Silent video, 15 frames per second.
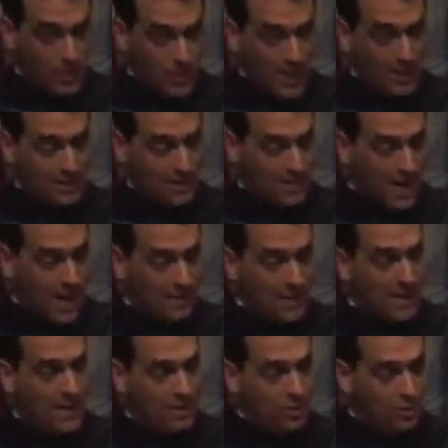you ask them how
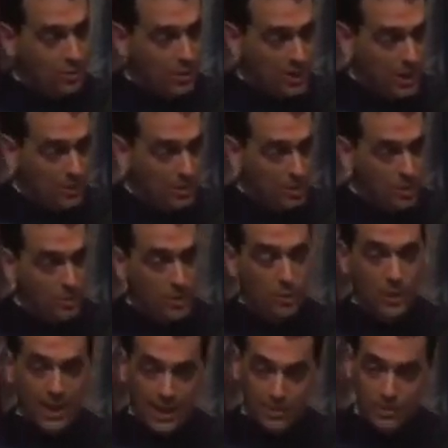they got to do what they were doing,
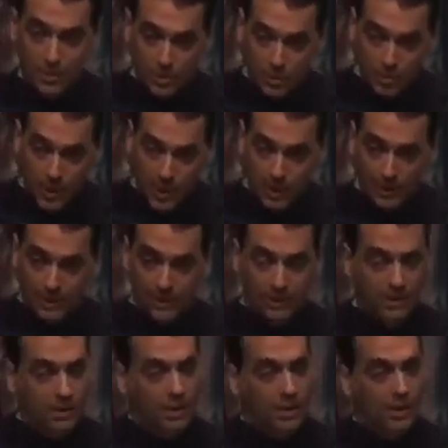will answer this way.
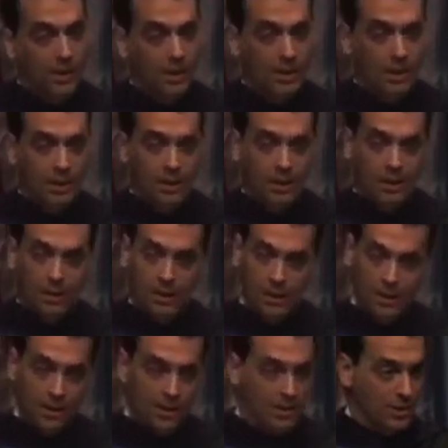
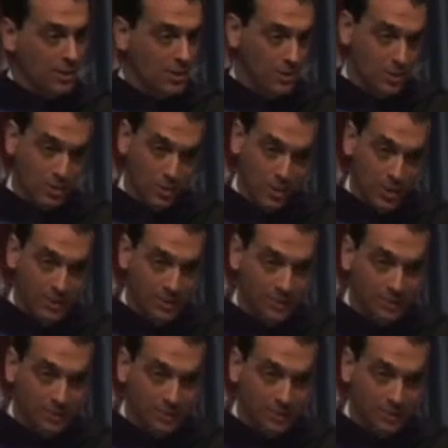It's a long story.